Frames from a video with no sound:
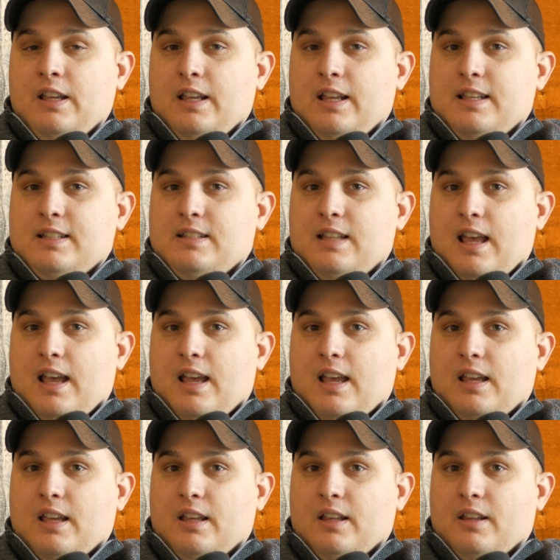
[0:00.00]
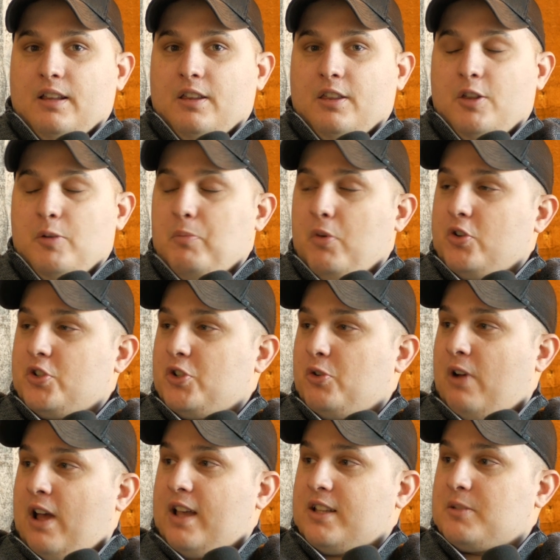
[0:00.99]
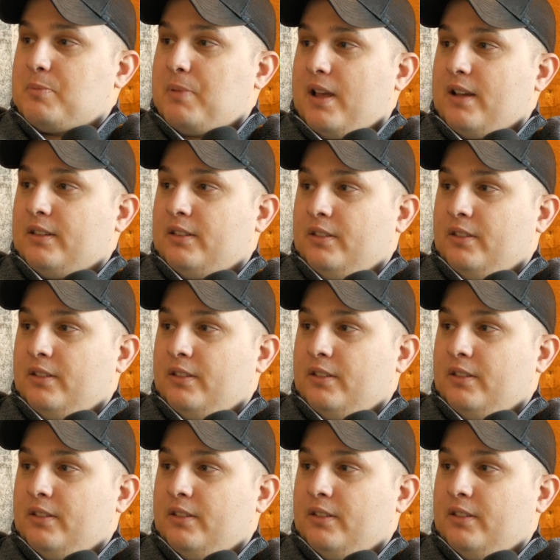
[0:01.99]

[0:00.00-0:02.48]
is that the emotional aspect.